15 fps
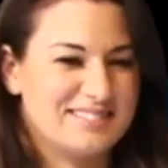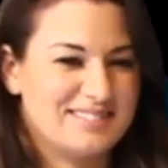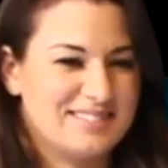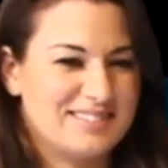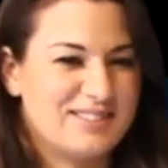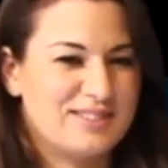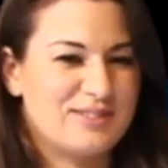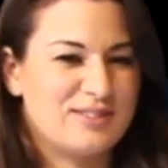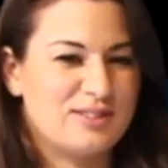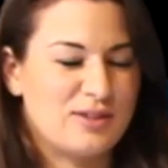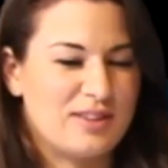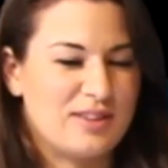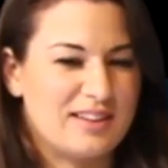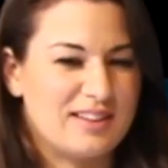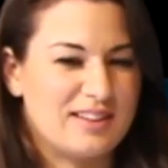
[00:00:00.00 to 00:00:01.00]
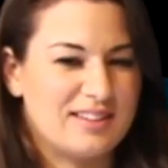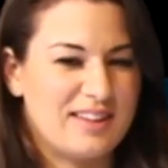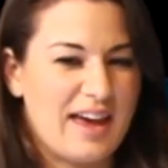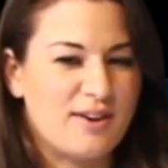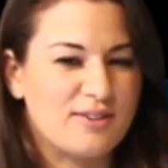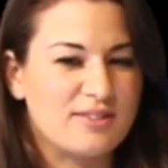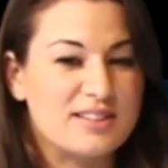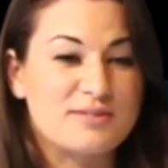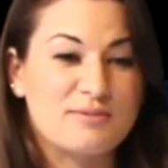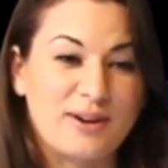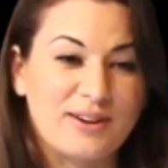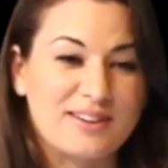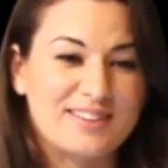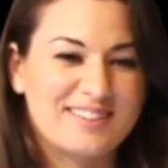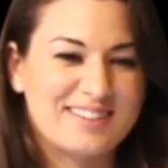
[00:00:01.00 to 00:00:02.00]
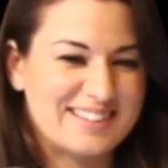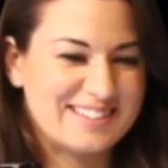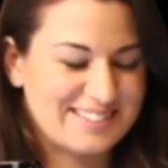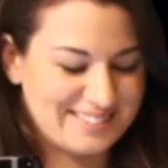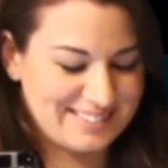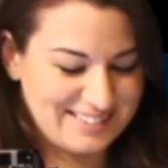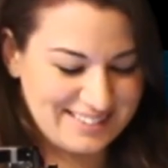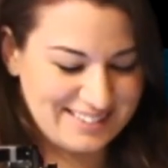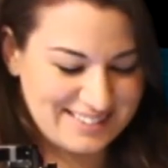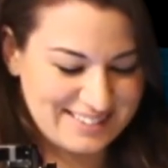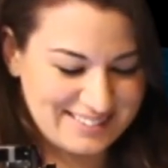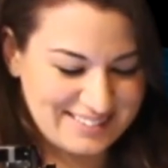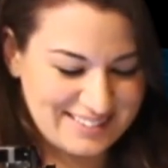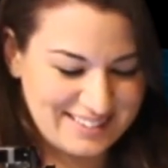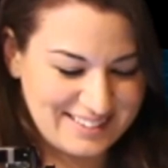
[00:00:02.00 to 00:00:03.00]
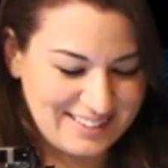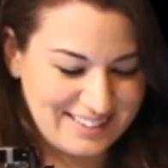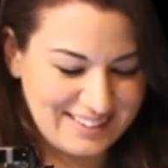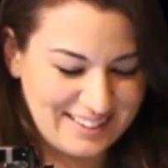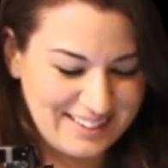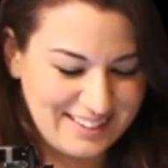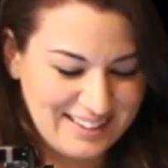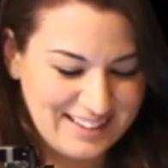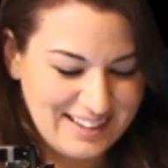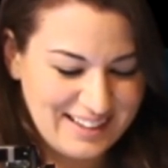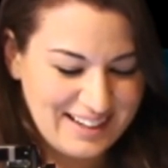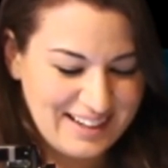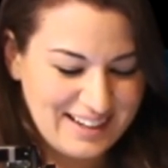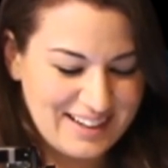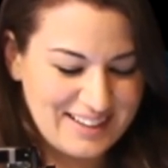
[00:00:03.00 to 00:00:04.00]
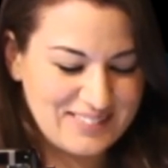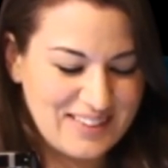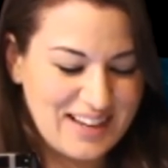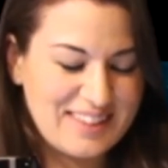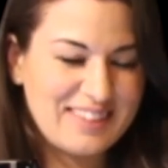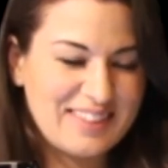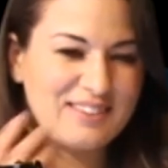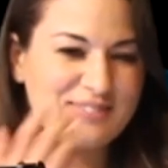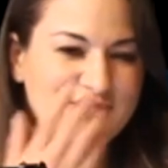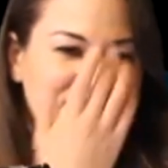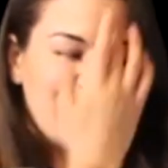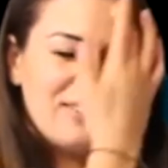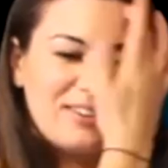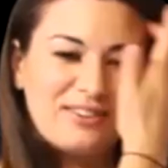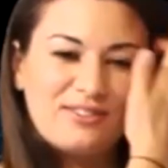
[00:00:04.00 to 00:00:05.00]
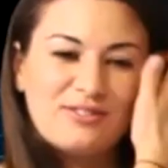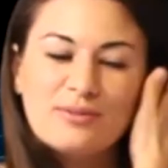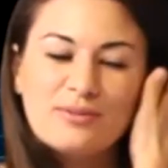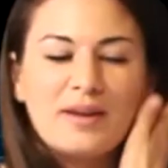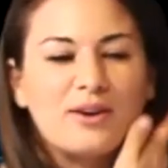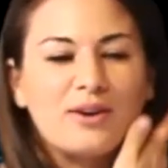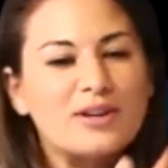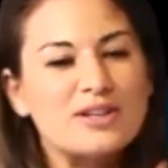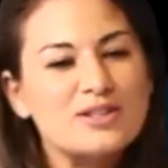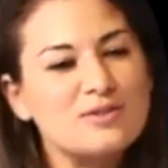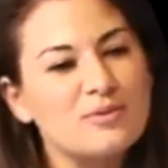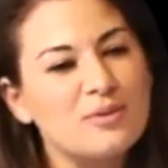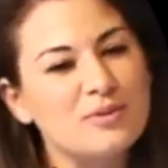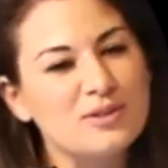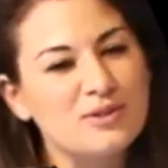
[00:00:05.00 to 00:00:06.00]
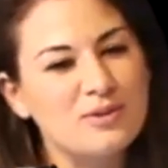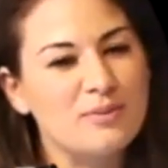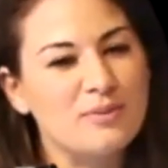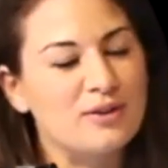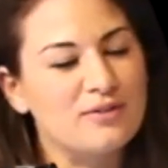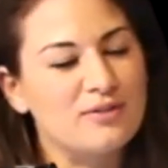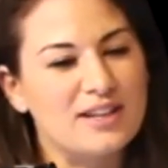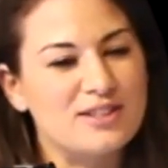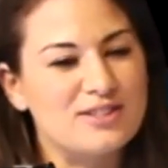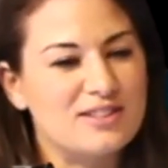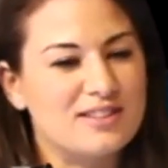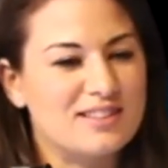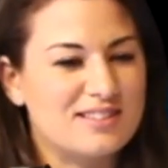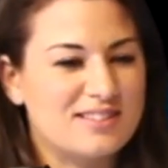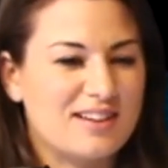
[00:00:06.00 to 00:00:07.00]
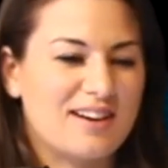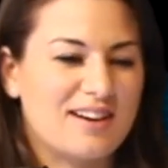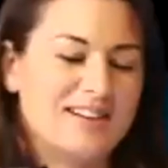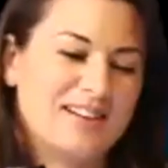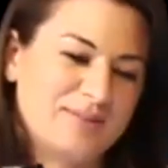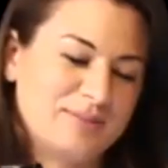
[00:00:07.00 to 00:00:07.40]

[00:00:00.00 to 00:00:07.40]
Good. So the outreach worked. That's good. It's good to know. And then following on from that question, what was your motivation to sign up?